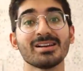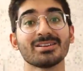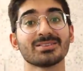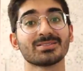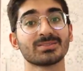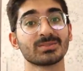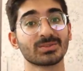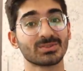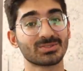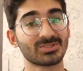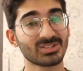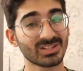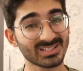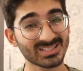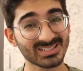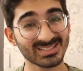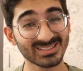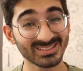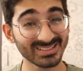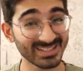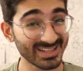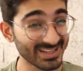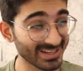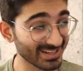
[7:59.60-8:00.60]
so
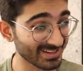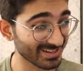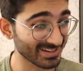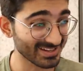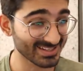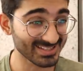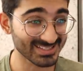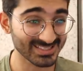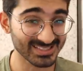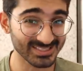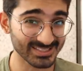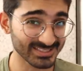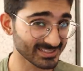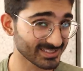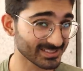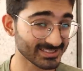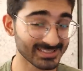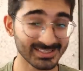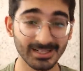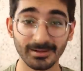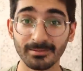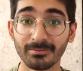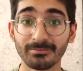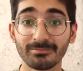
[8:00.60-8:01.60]
just increase
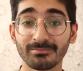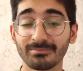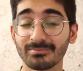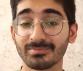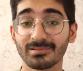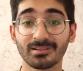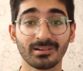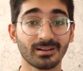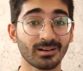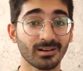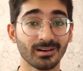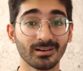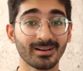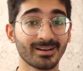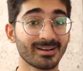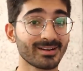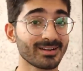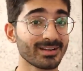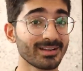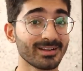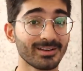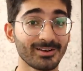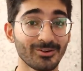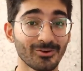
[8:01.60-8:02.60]
some
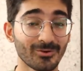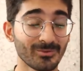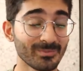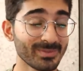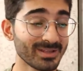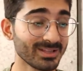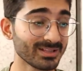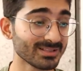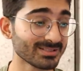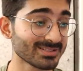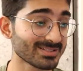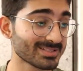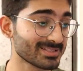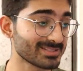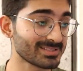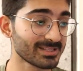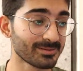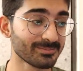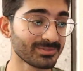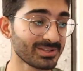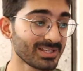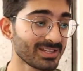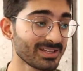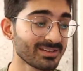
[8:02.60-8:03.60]
curd in your meals,
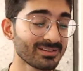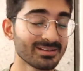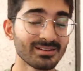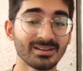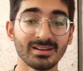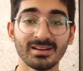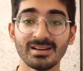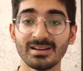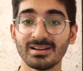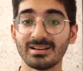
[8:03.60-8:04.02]
something,